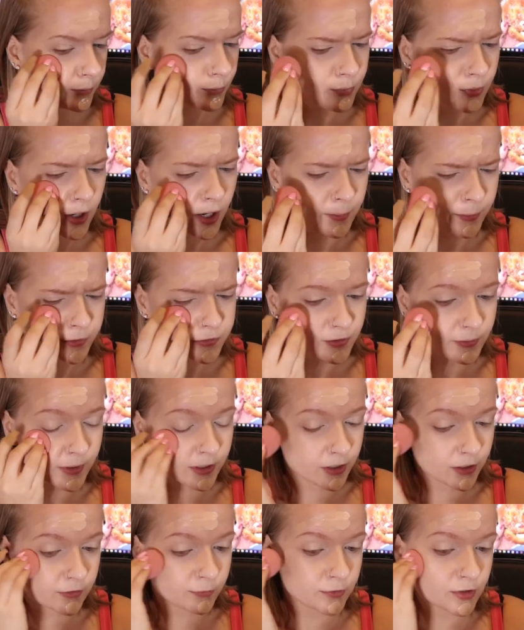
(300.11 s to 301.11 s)
primers, oh my
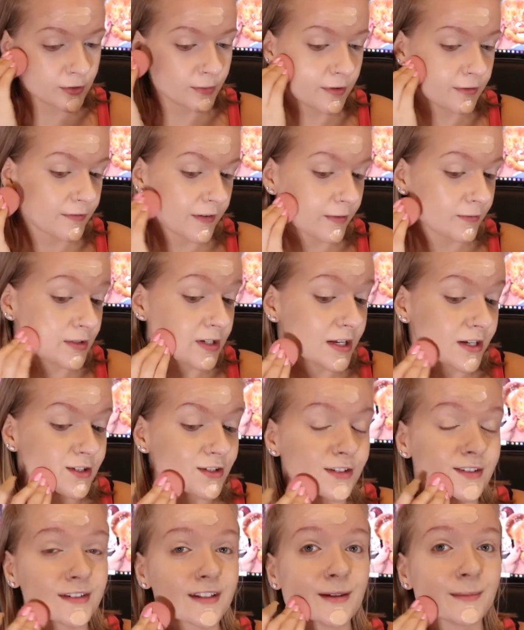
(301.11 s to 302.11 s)
god, dewy
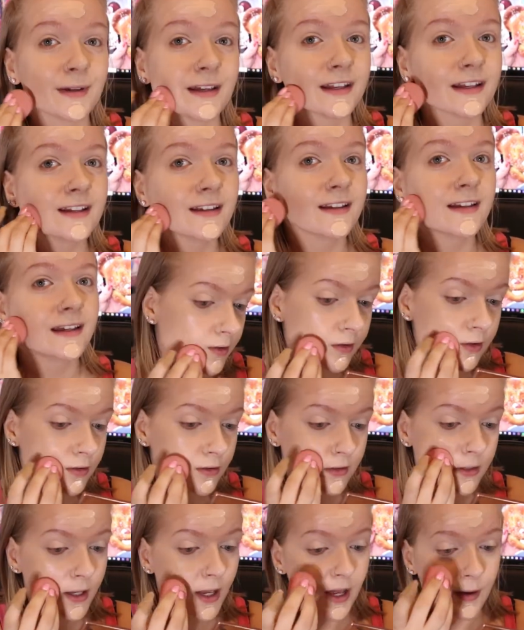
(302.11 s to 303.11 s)
foundations I mean.
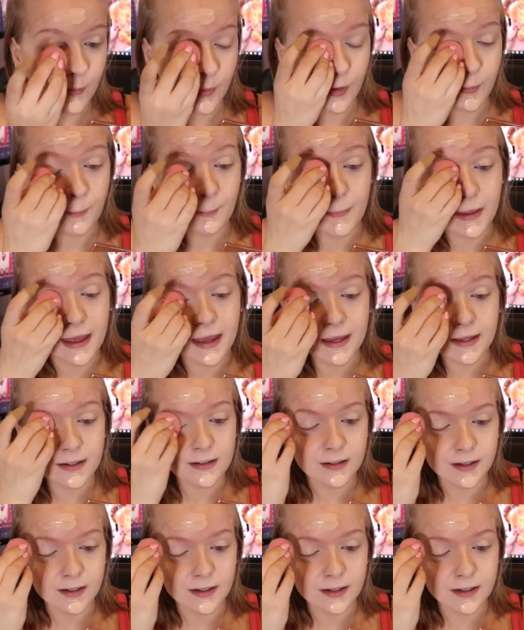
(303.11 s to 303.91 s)
Usually I'm a matte